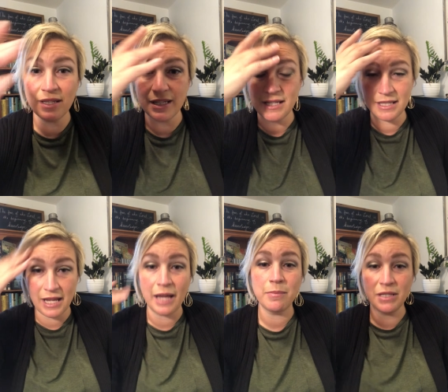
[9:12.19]
this
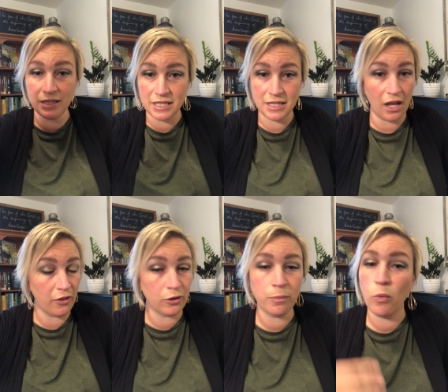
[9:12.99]
assignment, this
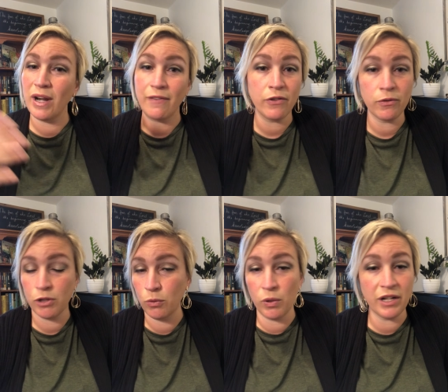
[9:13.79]
other, whatever
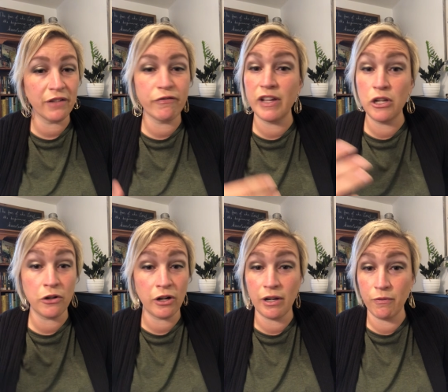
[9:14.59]
you want to
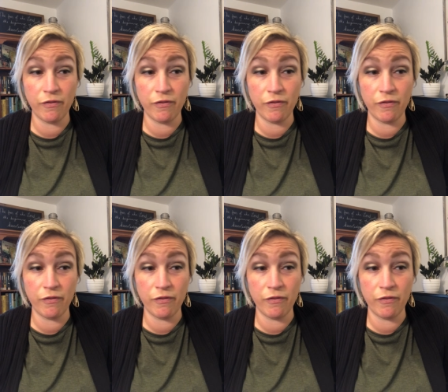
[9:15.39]
figure.